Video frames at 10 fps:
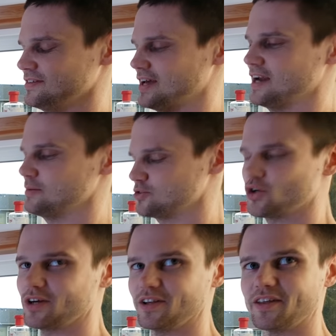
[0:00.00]
end up
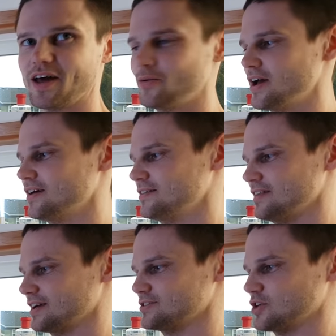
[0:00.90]
struggling that way.
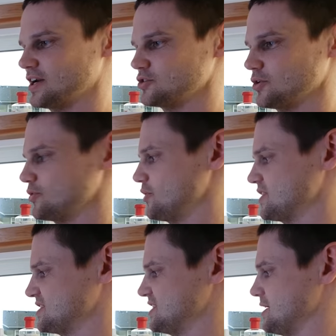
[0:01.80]
Like, trying to drill through this
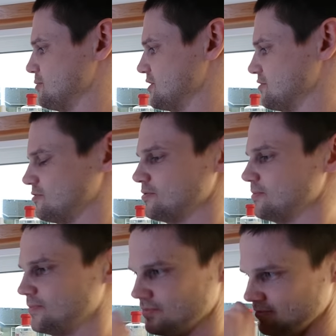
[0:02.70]
seam would have
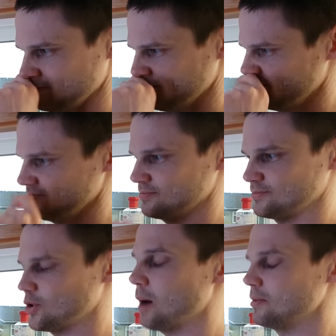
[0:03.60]

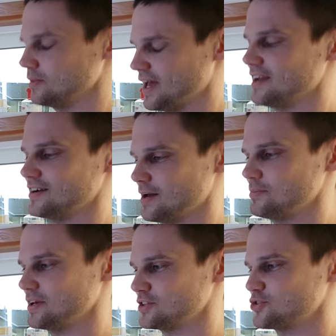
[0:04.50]
probably ended up
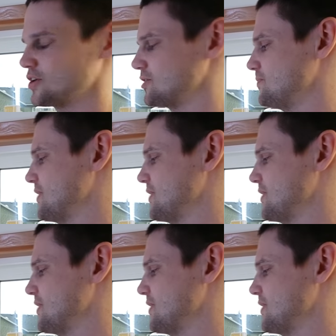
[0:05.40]
being a struggle.